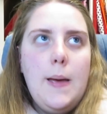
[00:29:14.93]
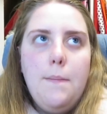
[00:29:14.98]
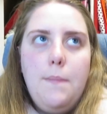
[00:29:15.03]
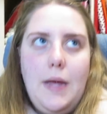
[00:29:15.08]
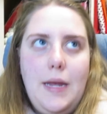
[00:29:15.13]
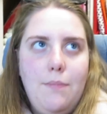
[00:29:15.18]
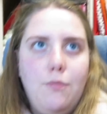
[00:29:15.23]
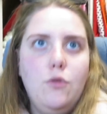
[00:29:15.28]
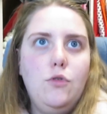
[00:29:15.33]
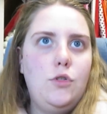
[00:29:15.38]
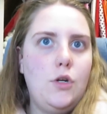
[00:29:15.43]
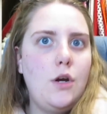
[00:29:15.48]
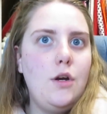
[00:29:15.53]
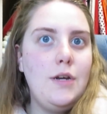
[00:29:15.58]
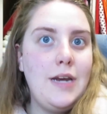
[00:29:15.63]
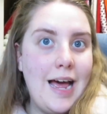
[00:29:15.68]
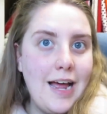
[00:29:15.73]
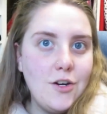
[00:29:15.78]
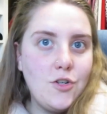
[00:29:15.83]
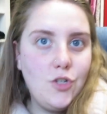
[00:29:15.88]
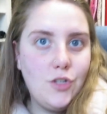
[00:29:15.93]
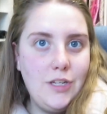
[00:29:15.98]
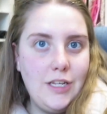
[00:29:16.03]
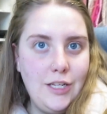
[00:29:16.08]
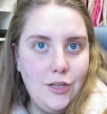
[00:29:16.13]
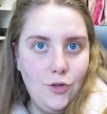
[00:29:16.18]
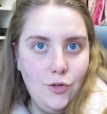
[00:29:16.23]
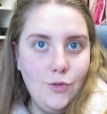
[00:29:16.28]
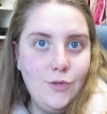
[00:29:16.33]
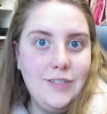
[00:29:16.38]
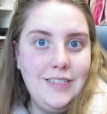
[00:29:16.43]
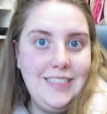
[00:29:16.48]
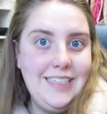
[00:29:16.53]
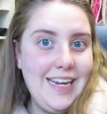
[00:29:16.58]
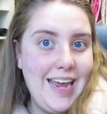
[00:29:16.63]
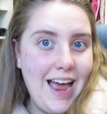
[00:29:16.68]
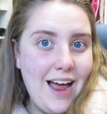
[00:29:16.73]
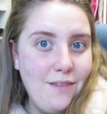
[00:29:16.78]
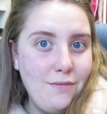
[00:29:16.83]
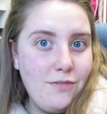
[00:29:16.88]
people don't naturally look
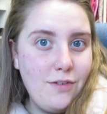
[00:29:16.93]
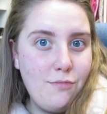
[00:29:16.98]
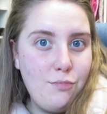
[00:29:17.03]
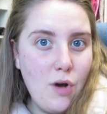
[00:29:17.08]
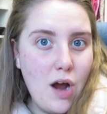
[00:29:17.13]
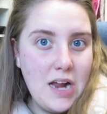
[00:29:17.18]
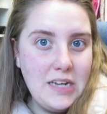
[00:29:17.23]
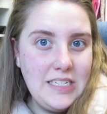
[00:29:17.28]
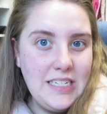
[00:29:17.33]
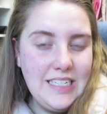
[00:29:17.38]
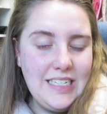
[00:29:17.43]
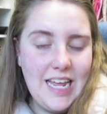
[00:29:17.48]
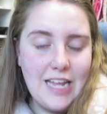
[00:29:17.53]
down for prices,